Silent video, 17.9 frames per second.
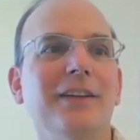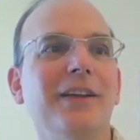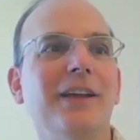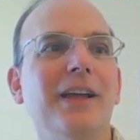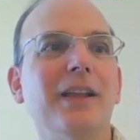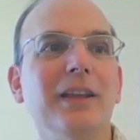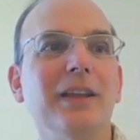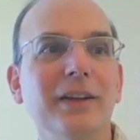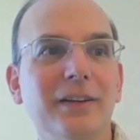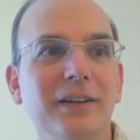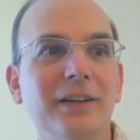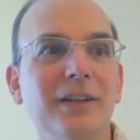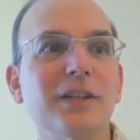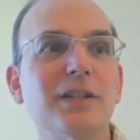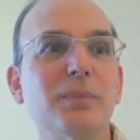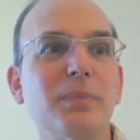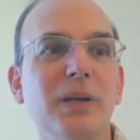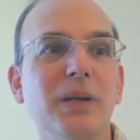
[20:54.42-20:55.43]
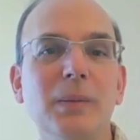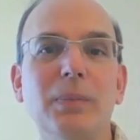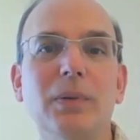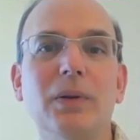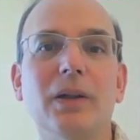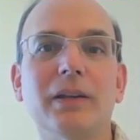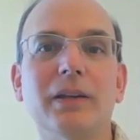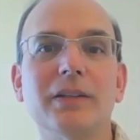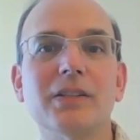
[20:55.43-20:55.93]
and eh, literally, there's people
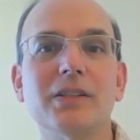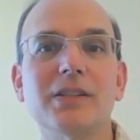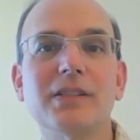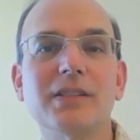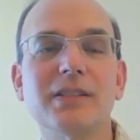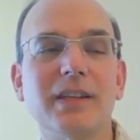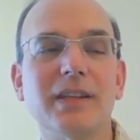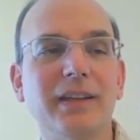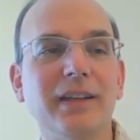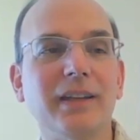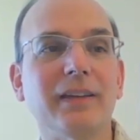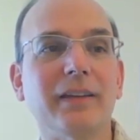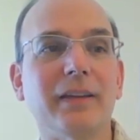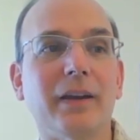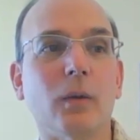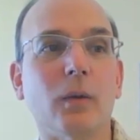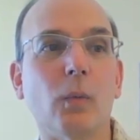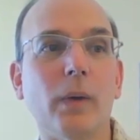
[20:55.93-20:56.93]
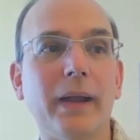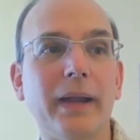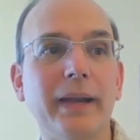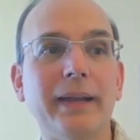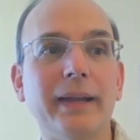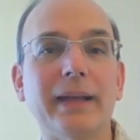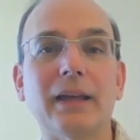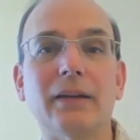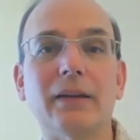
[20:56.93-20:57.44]
that are just sitting there
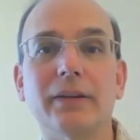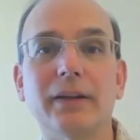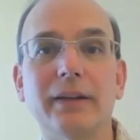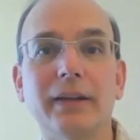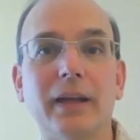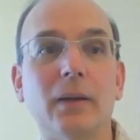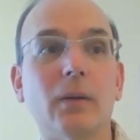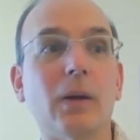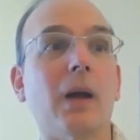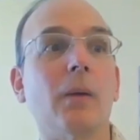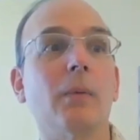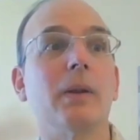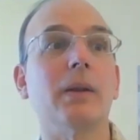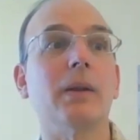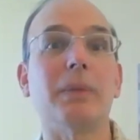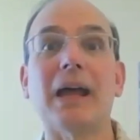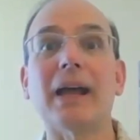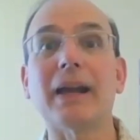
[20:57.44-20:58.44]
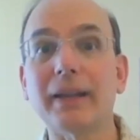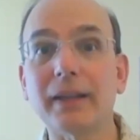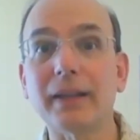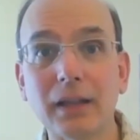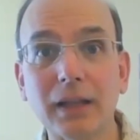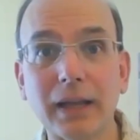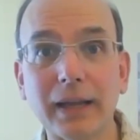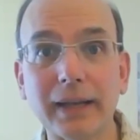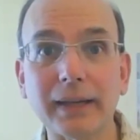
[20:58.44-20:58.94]
waiting every day. Are we back in the
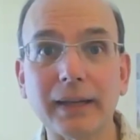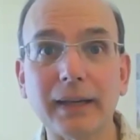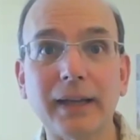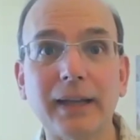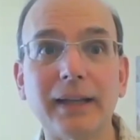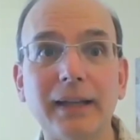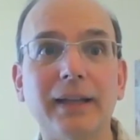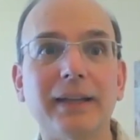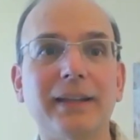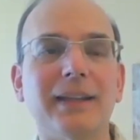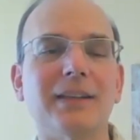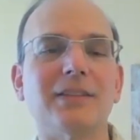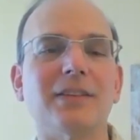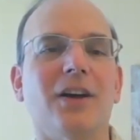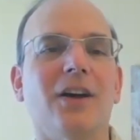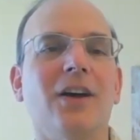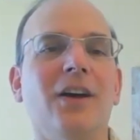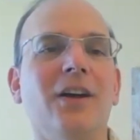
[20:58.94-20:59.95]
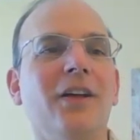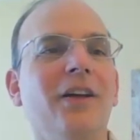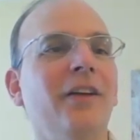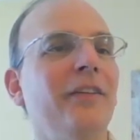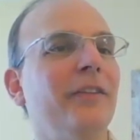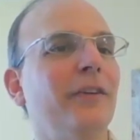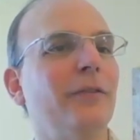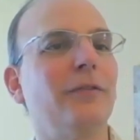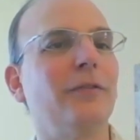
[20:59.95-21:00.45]
light yet? Like that's
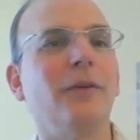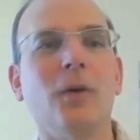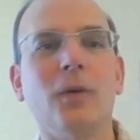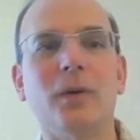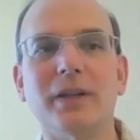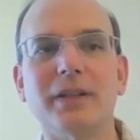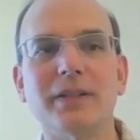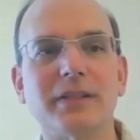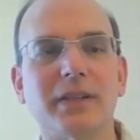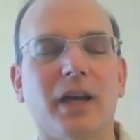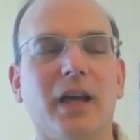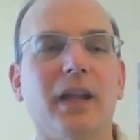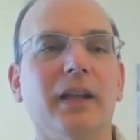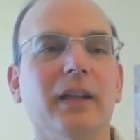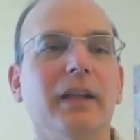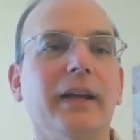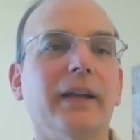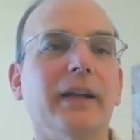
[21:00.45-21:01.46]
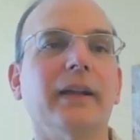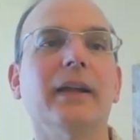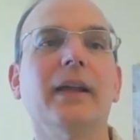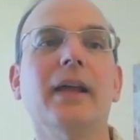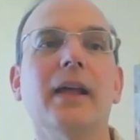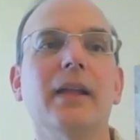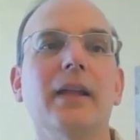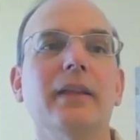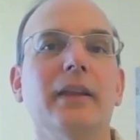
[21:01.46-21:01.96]
all they're focused on. Like
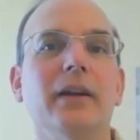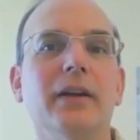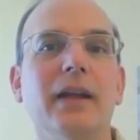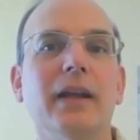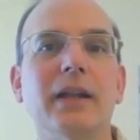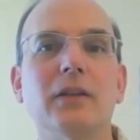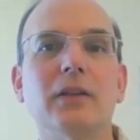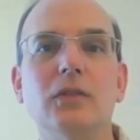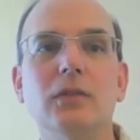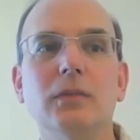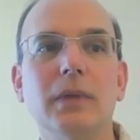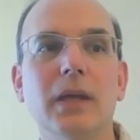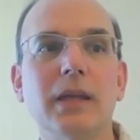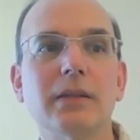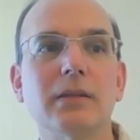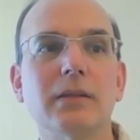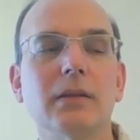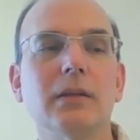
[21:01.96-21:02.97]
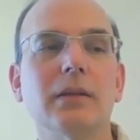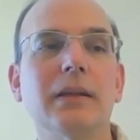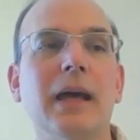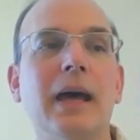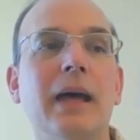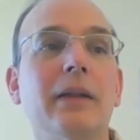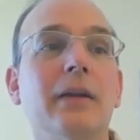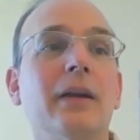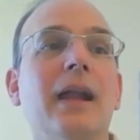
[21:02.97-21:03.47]
they're not
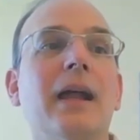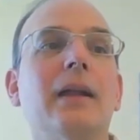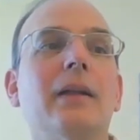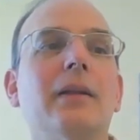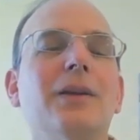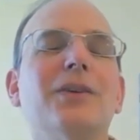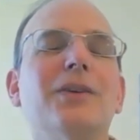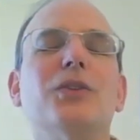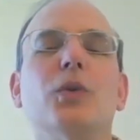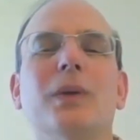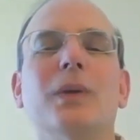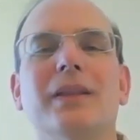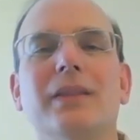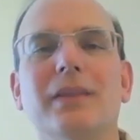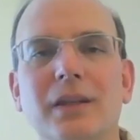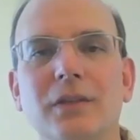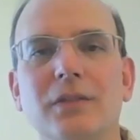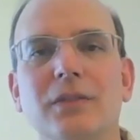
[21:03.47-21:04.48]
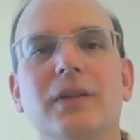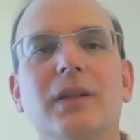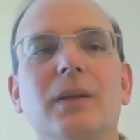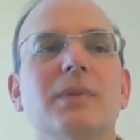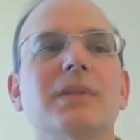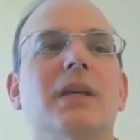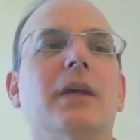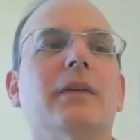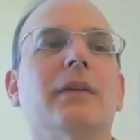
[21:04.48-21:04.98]
nah, they're not they're doing things for
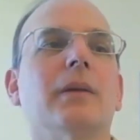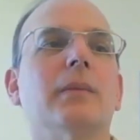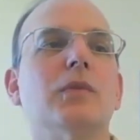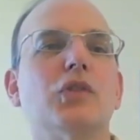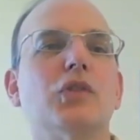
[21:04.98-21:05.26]
themselves